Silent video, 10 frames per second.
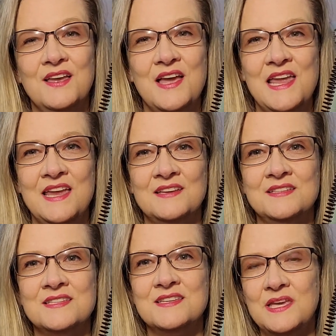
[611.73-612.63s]
and
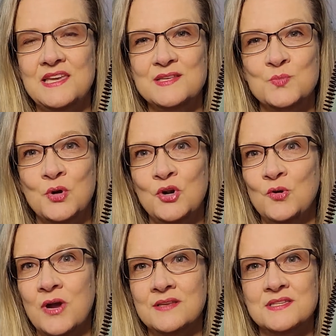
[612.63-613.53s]
he's
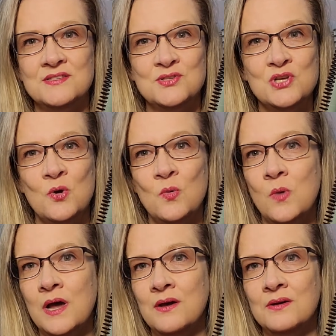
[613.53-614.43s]
progressed so
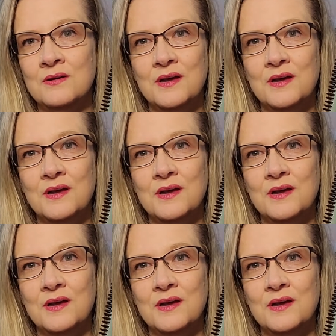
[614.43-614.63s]
well.